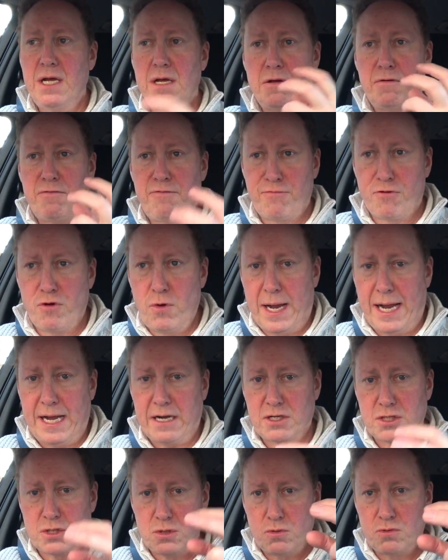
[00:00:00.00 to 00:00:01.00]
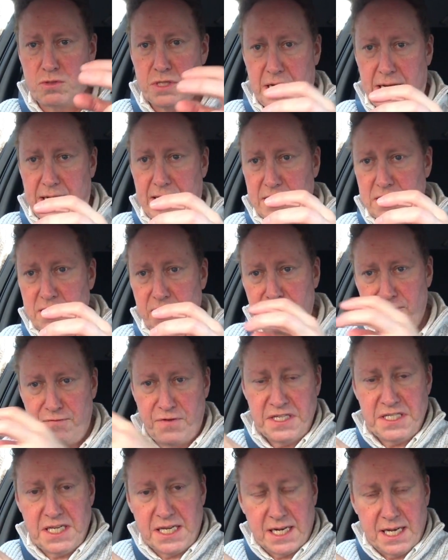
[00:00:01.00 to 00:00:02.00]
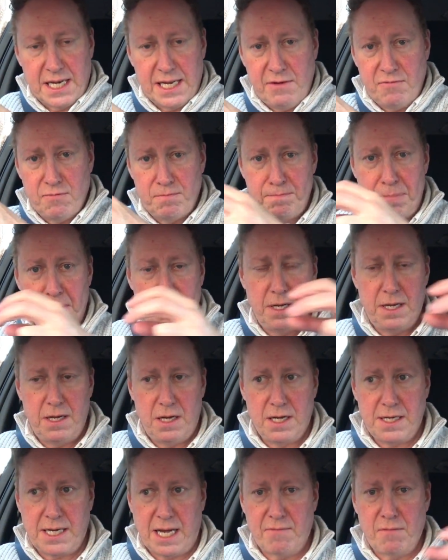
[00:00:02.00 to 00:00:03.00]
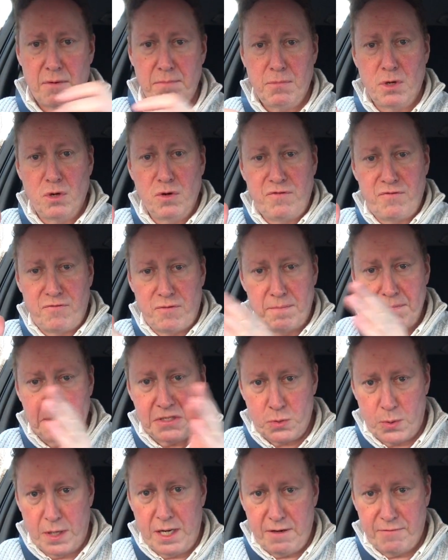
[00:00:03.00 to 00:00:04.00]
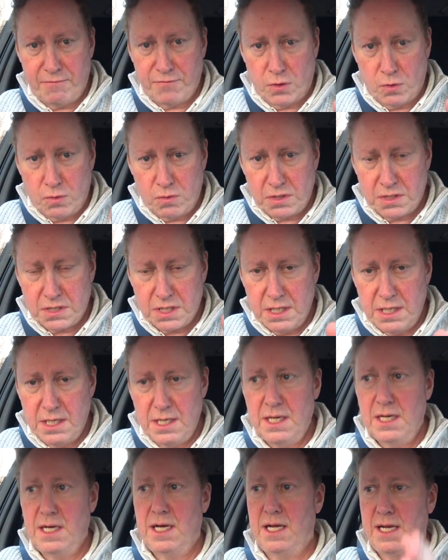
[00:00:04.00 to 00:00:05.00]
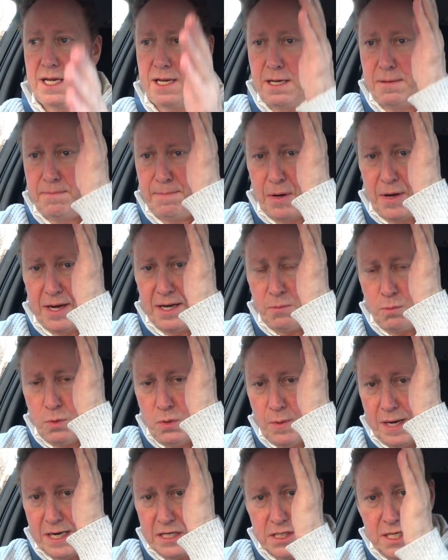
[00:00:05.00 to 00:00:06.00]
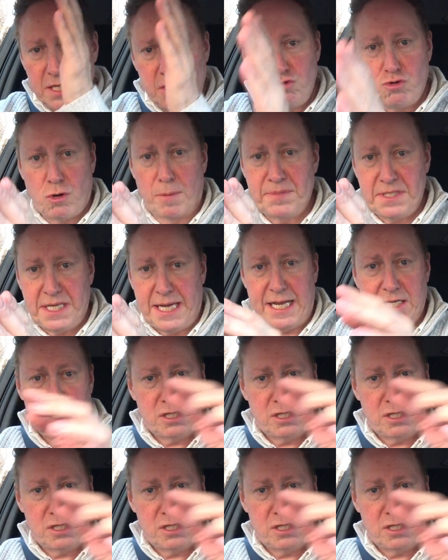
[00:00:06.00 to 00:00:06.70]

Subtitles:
Through axles actually physically get removed from between the forks, and then the bike will actually drops out.